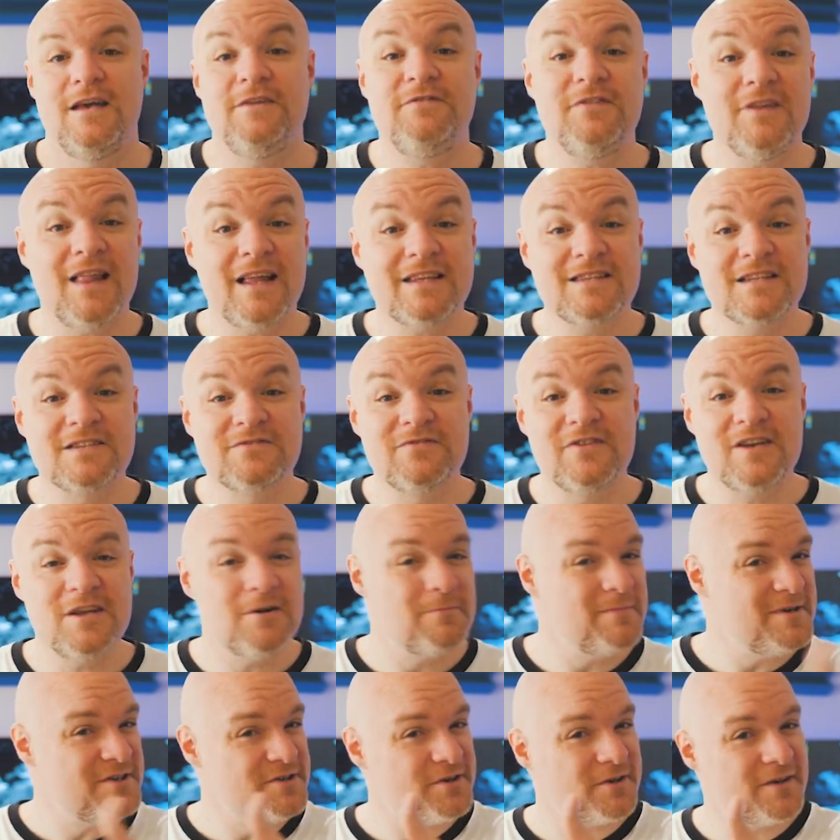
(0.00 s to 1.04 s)
If you like this video,
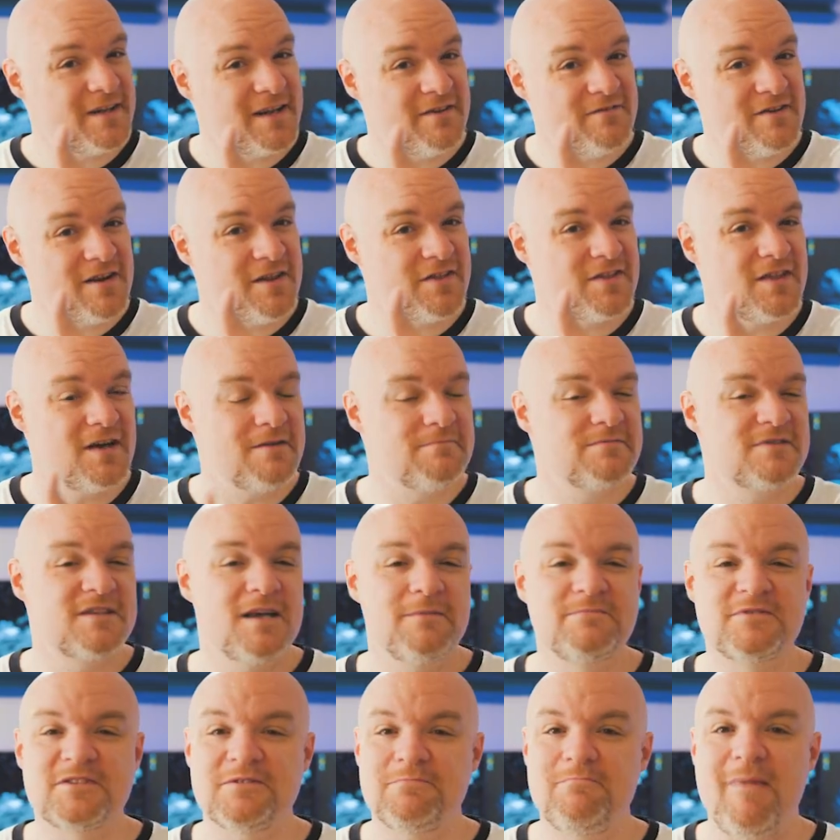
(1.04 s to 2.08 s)
be sure to give it a thumbs
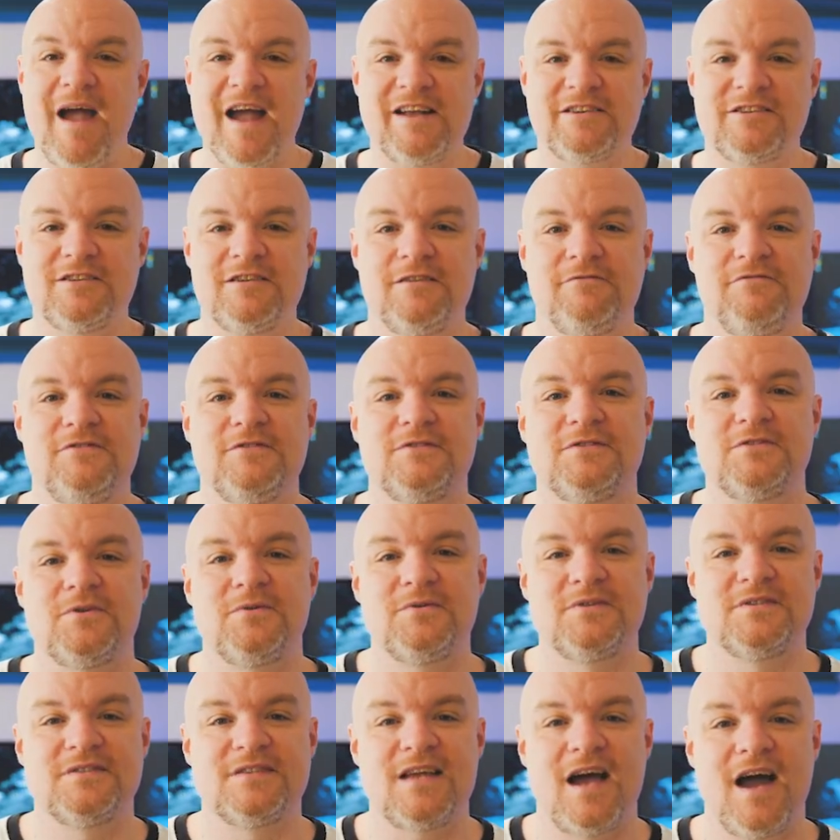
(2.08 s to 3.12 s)
up, smash it if you so
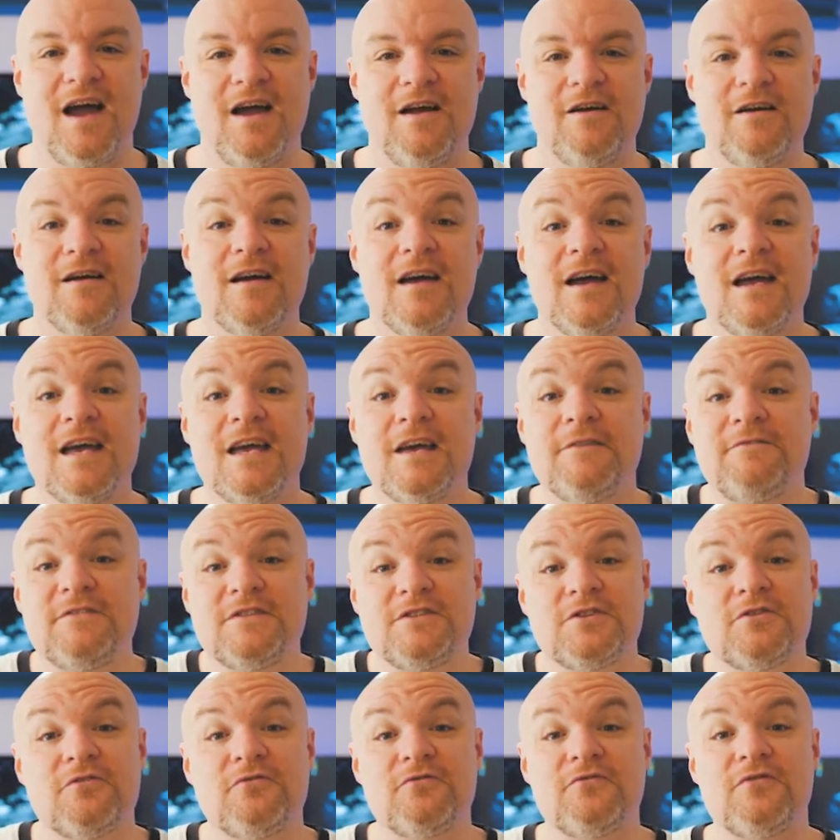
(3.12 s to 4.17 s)
desire. If
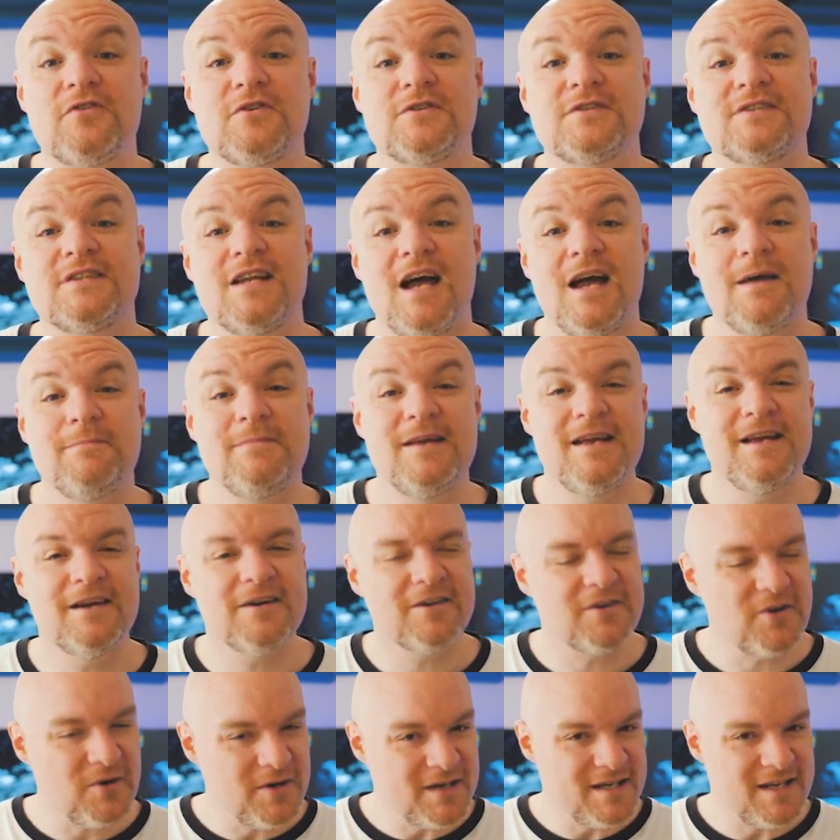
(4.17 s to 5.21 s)
it's your first time here,
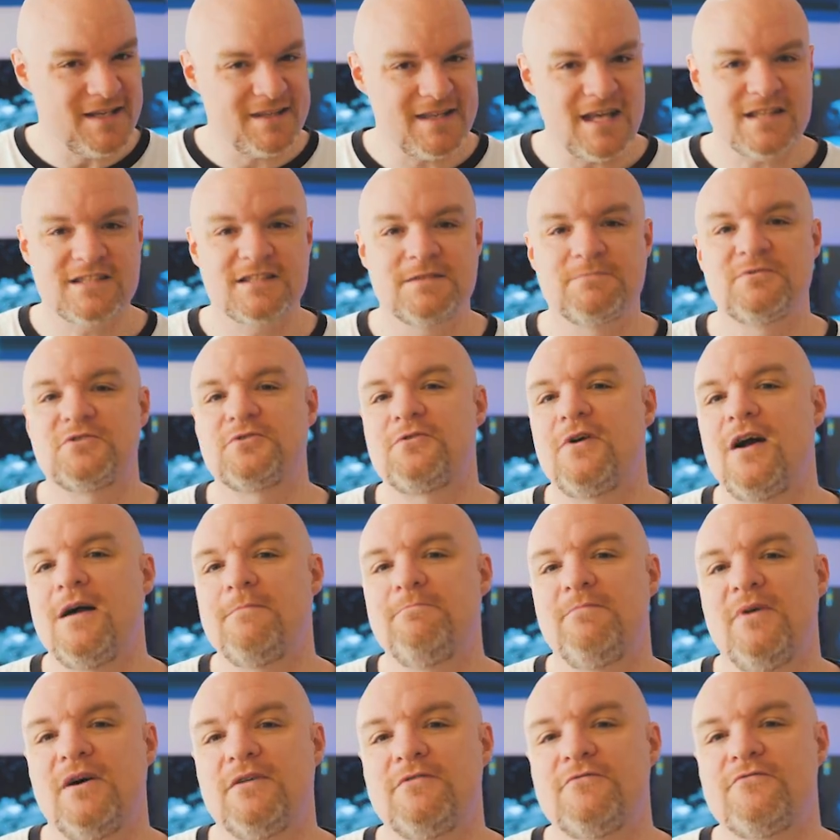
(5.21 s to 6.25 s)
go ahead and hit that
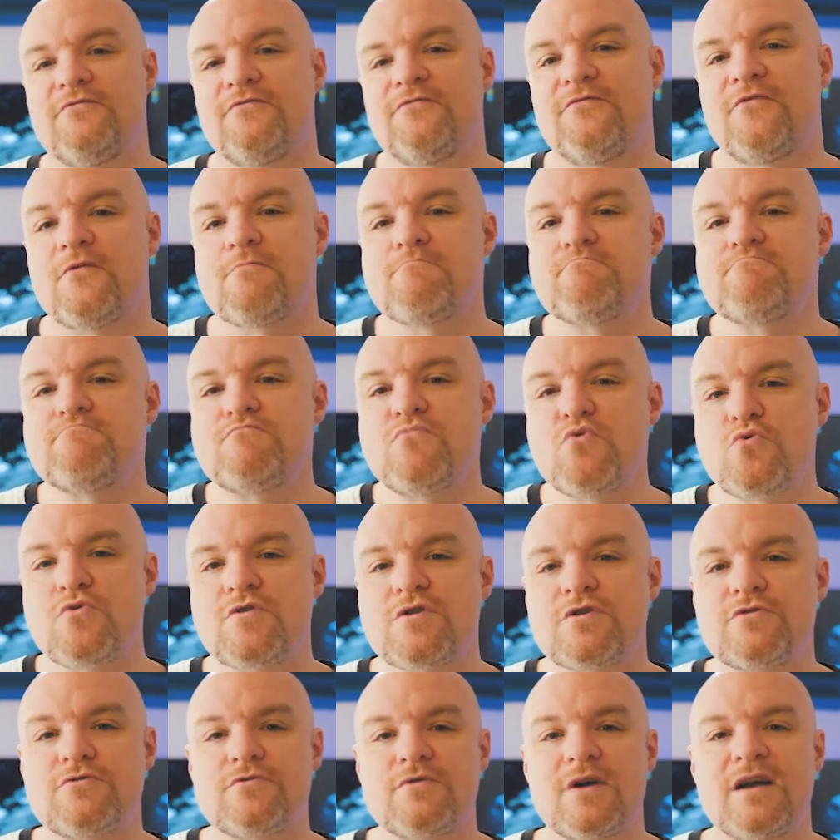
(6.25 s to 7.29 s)
subscribe button for
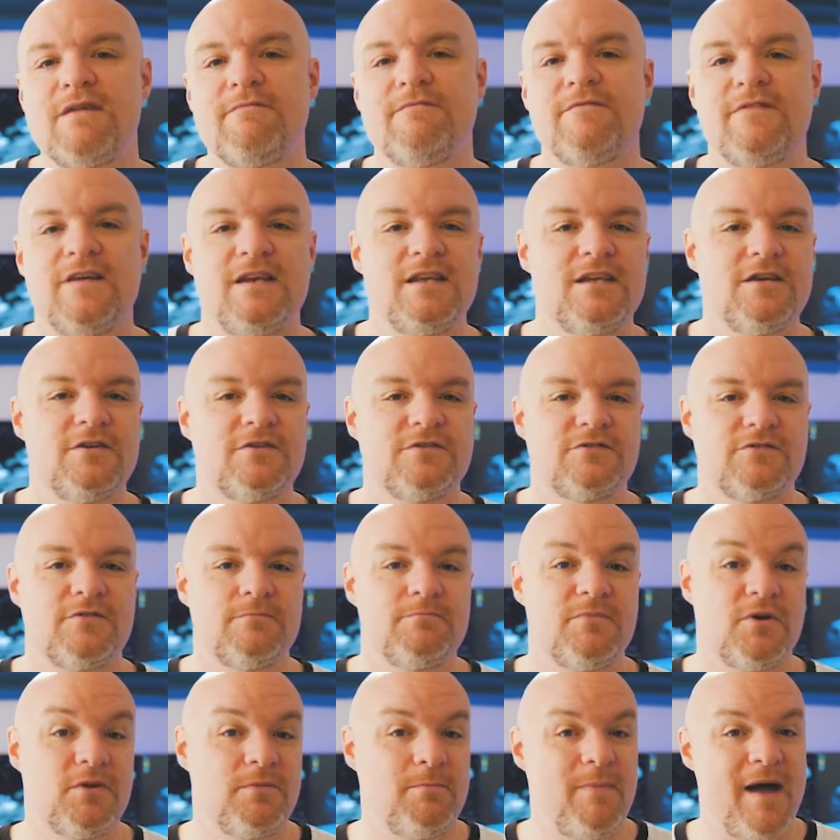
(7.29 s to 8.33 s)
more great videos from
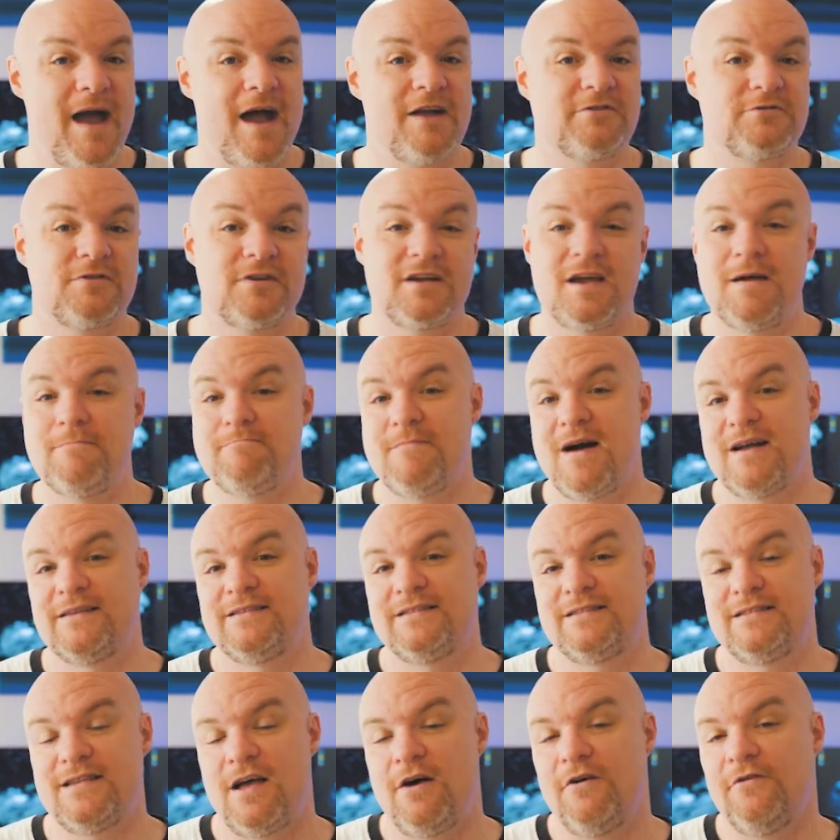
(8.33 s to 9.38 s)
both Patrick and
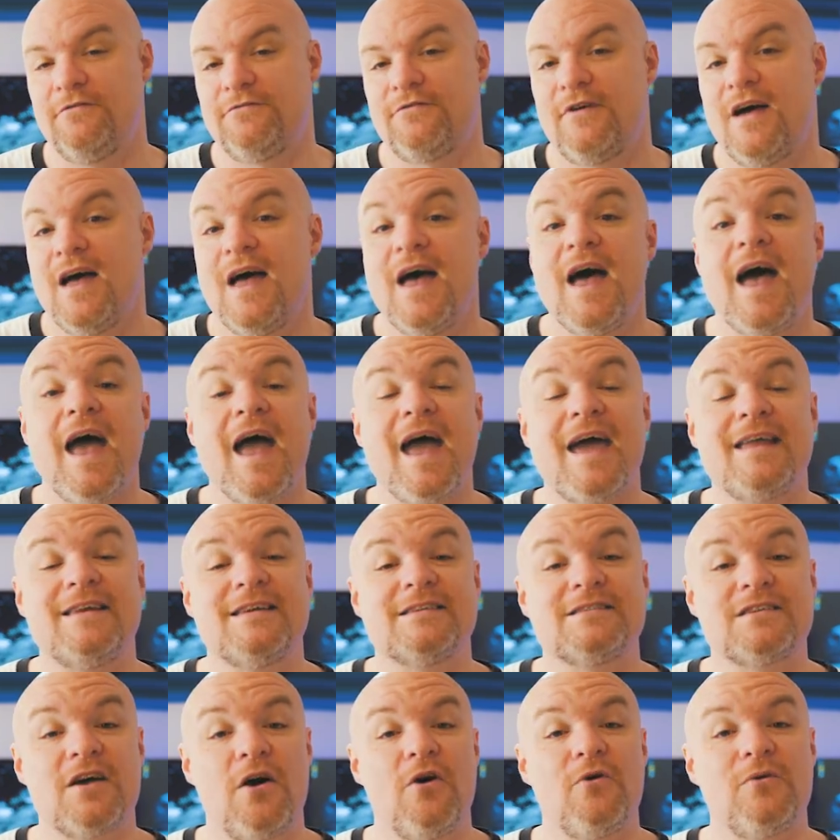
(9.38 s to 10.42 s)
myself. And
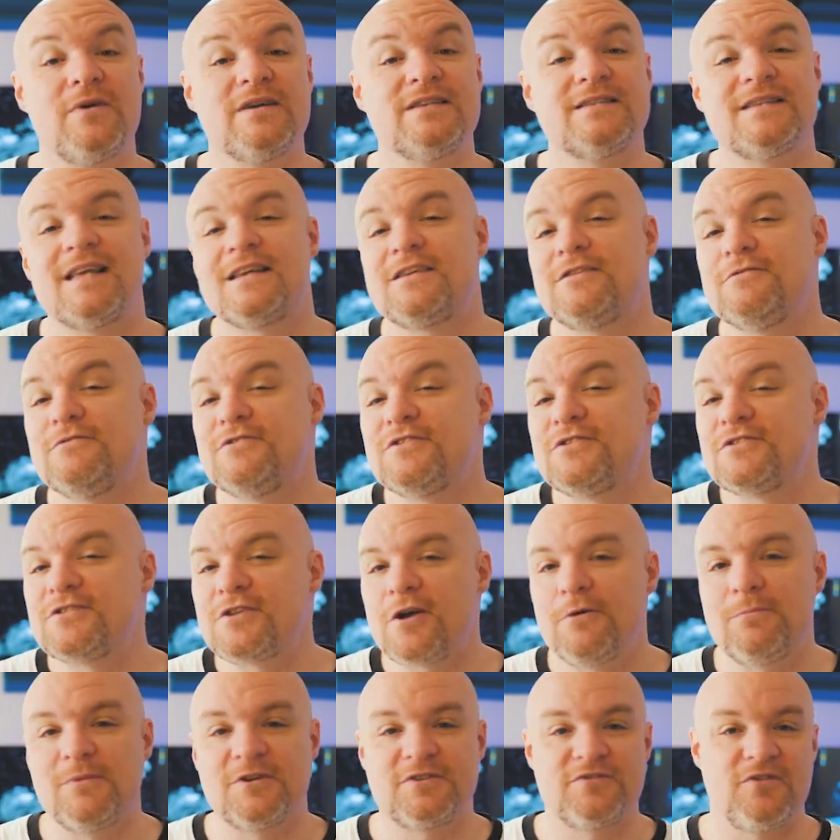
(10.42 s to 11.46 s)
as always, thank you
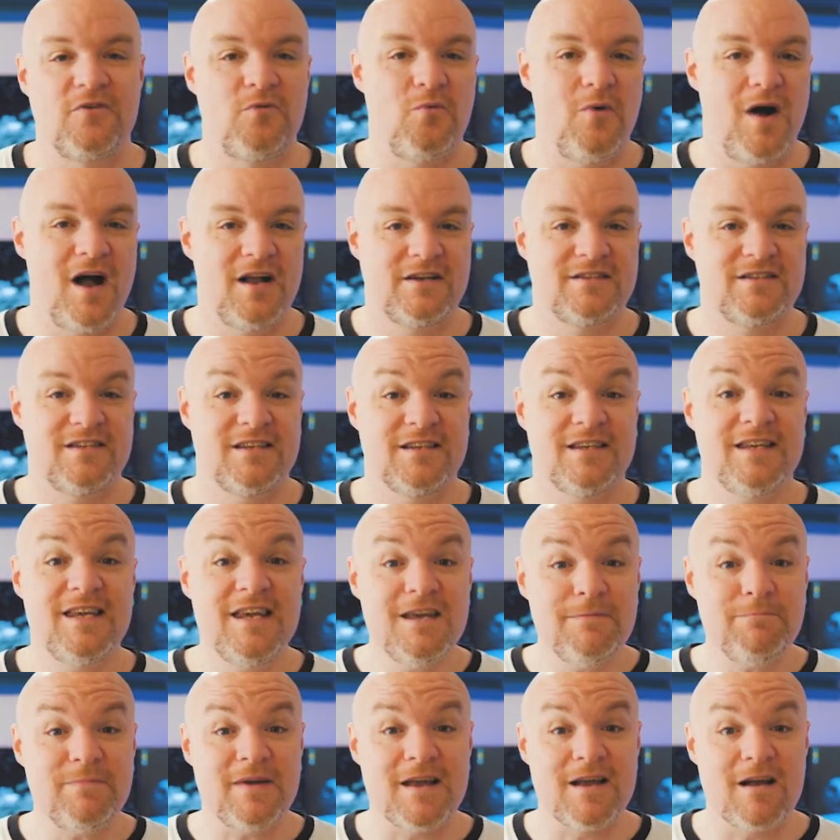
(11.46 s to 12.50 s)
so much for watching,
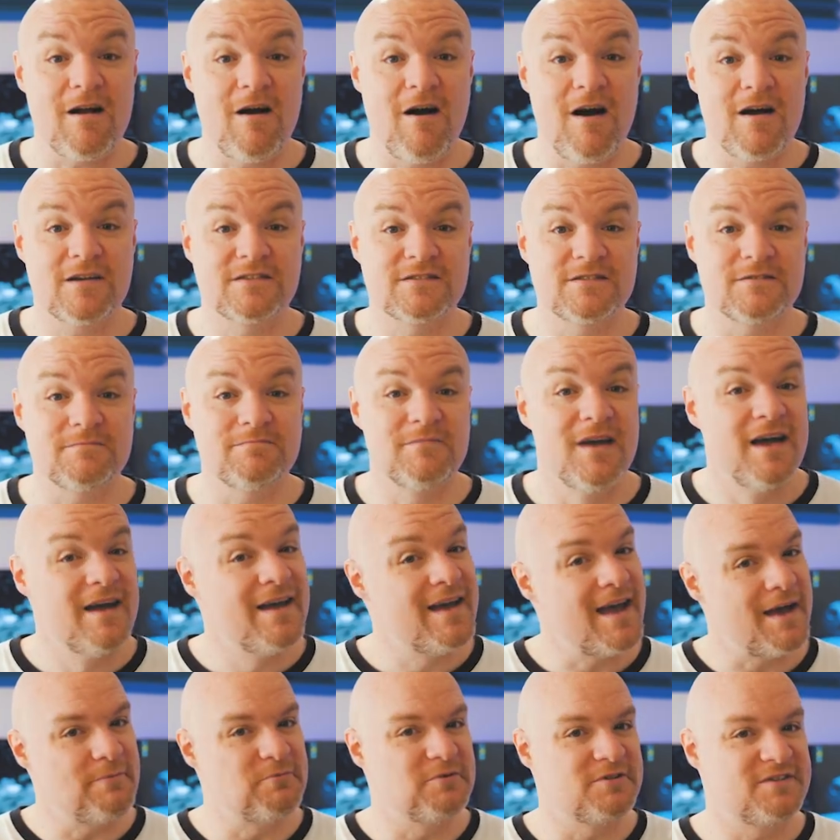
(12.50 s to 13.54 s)
keep being awesome,
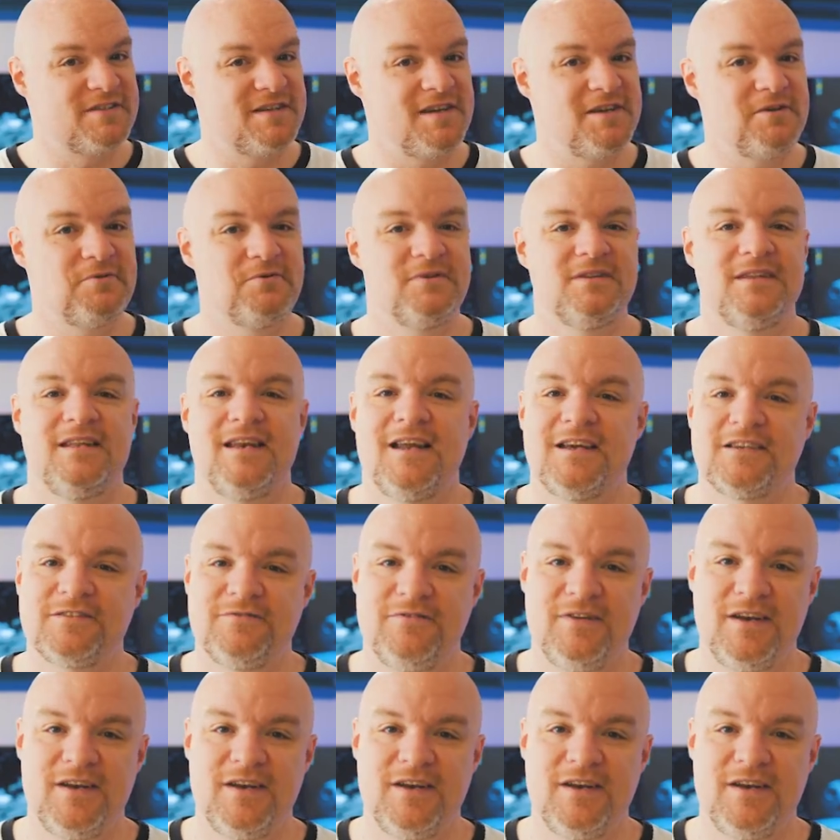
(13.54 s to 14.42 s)
and we'll see you in the next